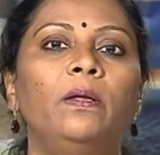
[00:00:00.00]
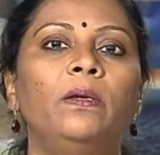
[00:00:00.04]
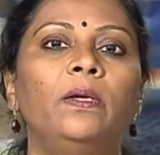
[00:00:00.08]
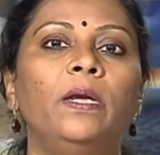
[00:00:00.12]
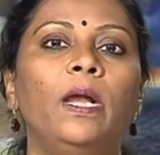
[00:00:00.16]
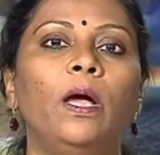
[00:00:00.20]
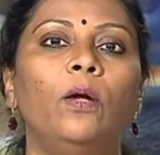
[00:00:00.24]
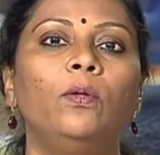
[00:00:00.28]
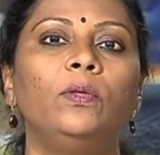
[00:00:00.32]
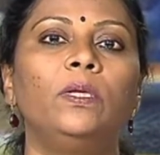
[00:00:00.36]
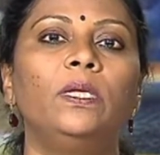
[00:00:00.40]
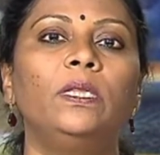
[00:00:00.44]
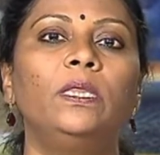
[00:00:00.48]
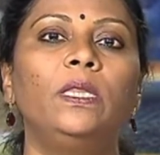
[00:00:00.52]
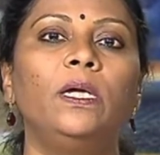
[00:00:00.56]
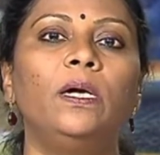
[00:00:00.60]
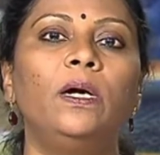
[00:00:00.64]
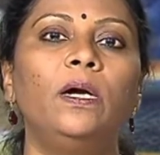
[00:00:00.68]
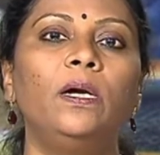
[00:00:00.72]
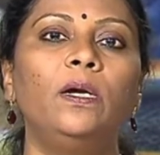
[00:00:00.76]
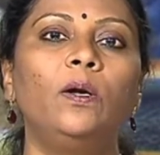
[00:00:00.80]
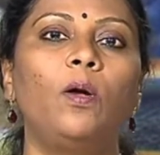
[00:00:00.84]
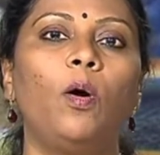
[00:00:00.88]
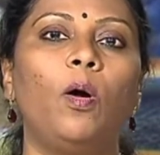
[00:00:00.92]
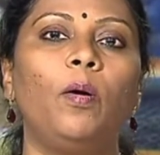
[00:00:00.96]
Now the
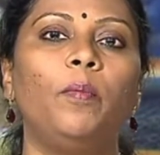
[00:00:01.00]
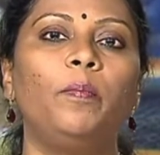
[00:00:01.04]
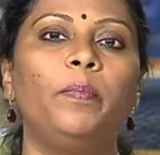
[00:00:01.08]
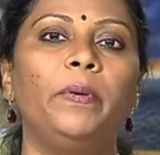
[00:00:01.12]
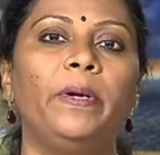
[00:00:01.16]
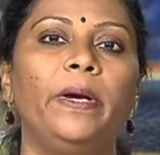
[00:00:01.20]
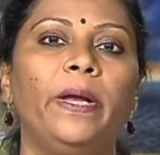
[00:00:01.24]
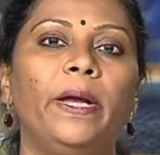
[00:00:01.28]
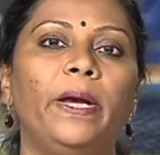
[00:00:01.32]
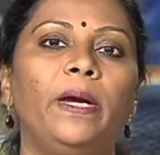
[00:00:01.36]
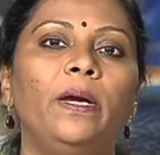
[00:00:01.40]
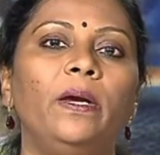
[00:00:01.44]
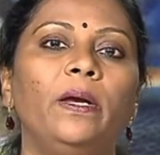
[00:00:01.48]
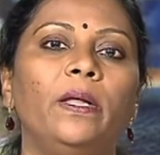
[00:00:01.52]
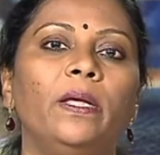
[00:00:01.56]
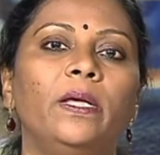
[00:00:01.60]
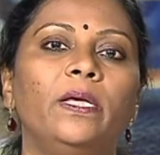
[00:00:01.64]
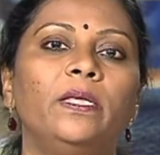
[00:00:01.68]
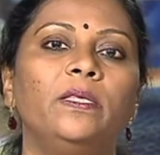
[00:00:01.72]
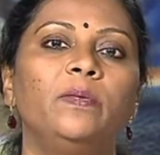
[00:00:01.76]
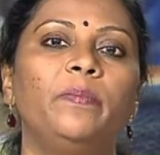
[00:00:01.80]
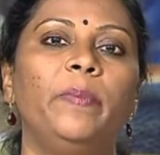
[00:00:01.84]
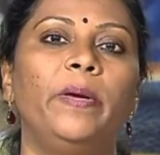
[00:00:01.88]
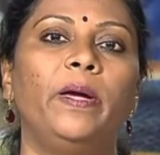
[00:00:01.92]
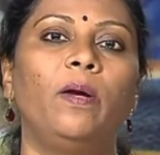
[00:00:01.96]
third component
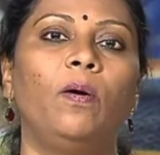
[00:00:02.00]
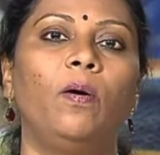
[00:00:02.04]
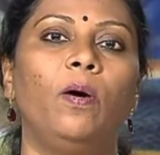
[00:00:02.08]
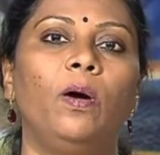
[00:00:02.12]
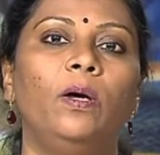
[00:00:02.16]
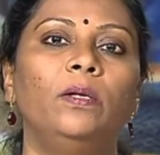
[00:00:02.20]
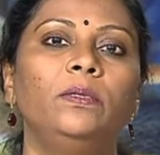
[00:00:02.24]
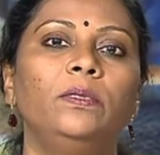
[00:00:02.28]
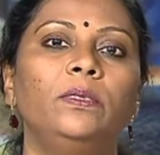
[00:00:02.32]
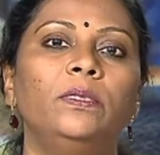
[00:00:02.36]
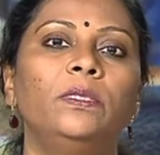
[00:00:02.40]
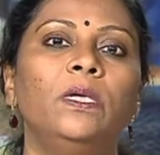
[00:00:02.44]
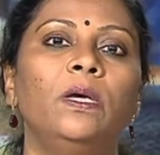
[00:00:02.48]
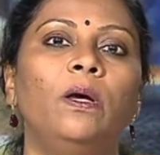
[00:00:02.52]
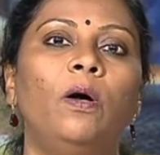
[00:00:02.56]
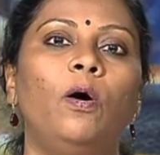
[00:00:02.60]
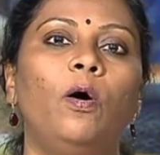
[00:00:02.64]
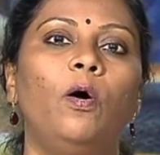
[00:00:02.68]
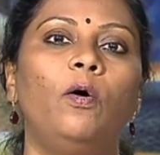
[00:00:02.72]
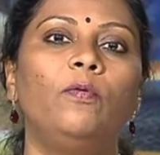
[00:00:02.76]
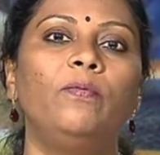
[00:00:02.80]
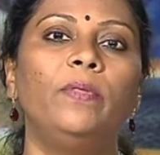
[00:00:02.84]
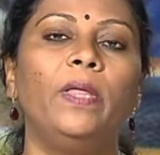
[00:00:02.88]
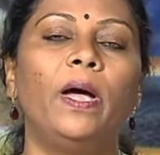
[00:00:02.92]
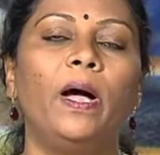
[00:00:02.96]
is because
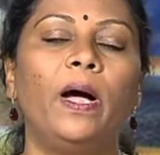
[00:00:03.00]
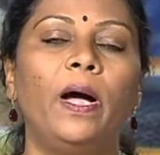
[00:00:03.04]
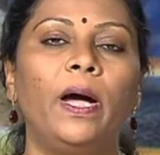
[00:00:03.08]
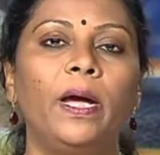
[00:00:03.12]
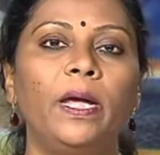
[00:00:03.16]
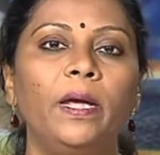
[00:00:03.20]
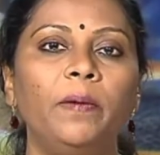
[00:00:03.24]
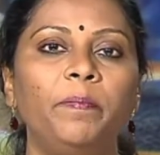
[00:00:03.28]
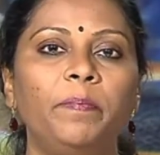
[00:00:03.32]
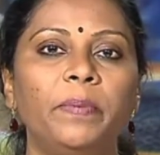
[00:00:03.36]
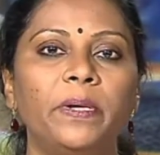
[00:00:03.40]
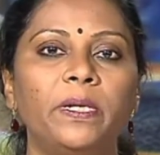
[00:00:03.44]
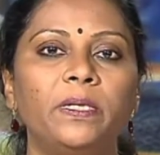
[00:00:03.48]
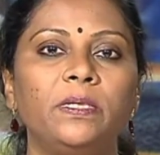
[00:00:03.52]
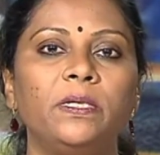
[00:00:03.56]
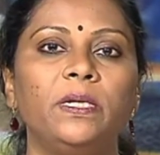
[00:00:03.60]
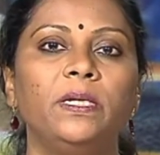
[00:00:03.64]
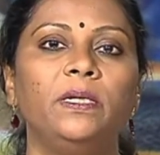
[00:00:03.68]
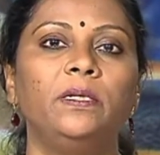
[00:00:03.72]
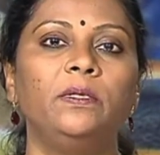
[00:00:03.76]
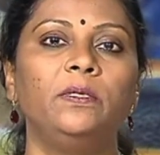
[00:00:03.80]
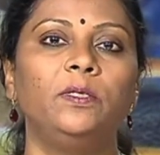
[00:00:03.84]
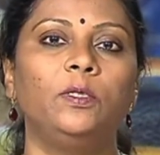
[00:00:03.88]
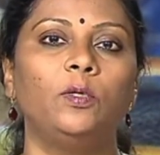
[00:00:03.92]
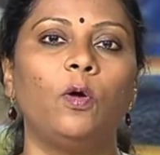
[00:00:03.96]
of the high
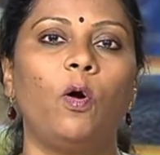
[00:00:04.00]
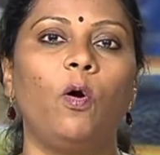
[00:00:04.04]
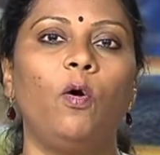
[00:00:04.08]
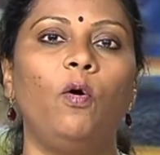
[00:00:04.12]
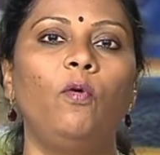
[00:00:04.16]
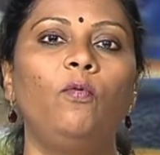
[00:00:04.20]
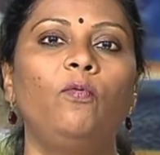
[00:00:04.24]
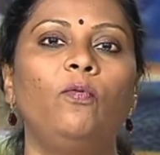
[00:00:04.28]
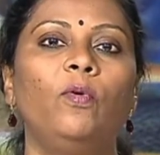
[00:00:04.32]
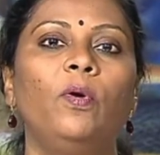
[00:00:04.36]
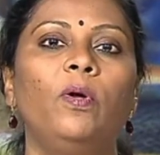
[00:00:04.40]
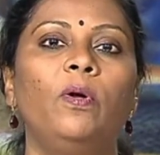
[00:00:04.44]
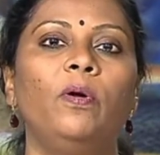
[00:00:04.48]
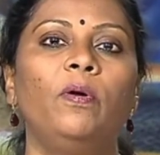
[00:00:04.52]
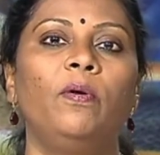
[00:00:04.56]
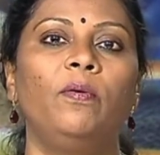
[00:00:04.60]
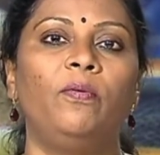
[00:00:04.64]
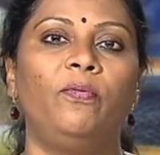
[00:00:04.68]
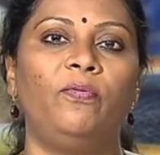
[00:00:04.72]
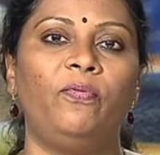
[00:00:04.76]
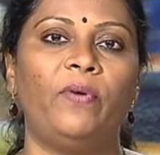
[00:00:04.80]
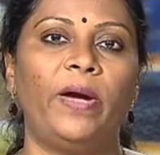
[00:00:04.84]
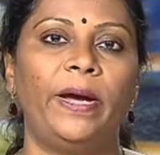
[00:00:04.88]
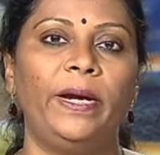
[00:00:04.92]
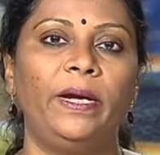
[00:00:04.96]
presence of
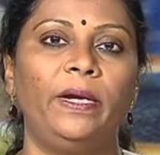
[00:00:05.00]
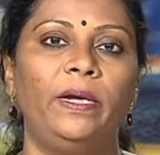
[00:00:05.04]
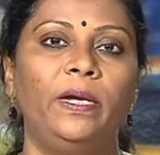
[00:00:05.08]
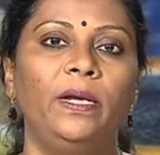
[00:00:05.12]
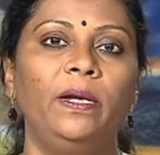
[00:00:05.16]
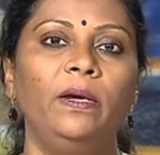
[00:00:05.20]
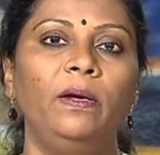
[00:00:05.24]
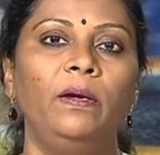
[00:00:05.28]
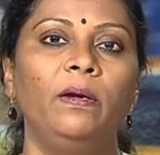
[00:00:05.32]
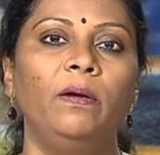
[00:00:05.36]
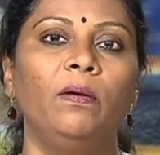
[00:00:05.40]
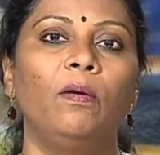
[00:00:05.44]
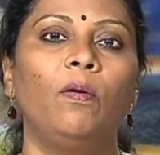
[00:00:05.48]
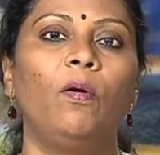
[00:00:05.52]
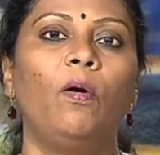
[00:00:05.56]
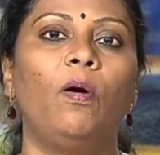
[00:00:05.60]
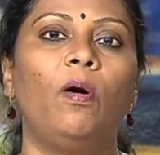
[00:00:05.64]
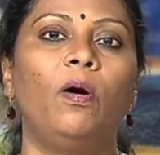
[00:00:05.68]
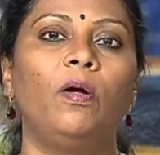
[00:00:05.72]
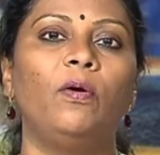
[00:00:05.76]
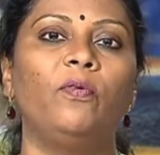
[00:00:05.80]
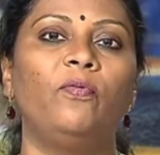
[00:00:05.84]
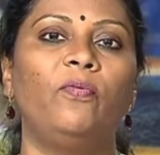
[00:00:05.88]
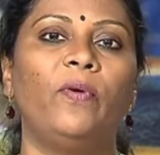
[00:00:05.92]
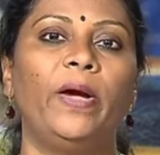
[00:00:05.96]
phytin
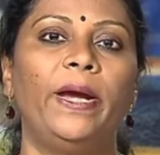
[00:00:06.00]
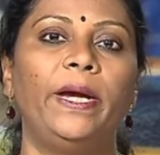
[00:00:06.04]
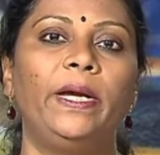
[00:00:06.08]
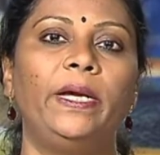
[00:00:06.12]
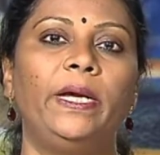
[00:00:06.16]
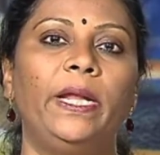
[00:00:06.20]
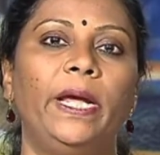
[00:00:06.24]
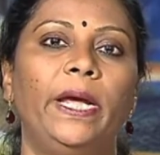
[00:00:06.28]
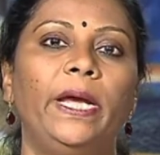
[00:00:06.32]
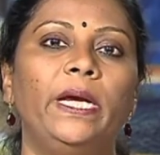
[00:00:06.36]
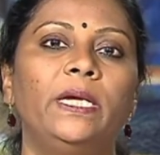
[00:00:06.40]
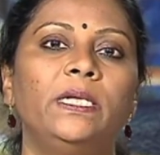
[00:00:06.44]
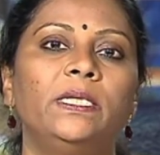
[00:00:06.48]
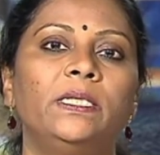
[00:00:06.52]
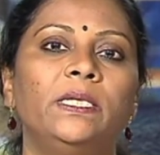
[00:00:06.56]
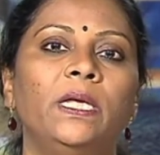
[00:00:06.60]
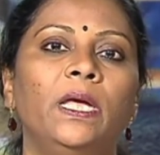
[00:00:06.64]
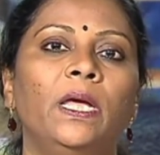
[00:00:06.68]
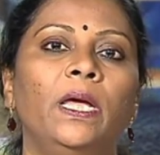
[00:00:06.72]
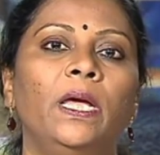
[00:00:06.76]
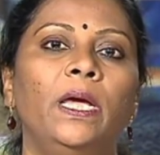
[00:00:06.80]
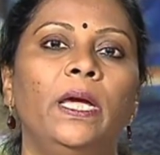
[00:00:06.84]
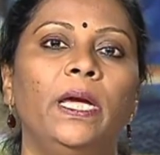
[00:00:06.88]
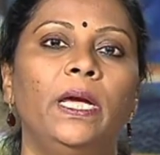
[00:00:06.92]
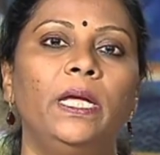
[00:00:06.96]
or phytates
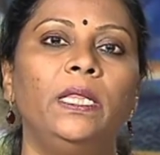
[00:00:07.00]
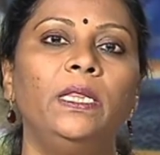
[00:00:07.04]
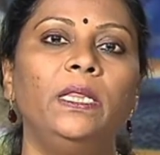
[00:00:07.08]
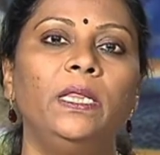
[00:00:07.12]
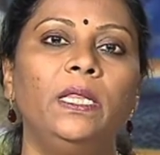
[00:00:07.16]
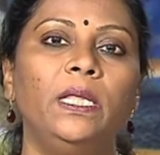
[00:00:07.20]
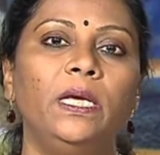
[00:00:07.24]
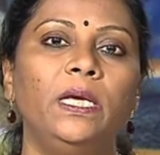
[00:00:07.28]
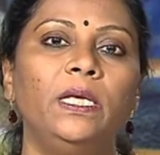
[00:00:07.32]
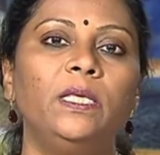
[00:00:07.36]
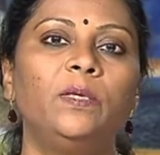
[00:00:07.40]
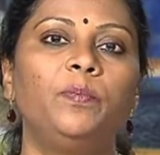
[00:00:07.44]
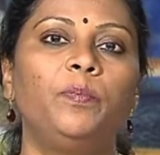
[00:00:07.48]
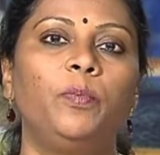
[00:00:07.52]
in these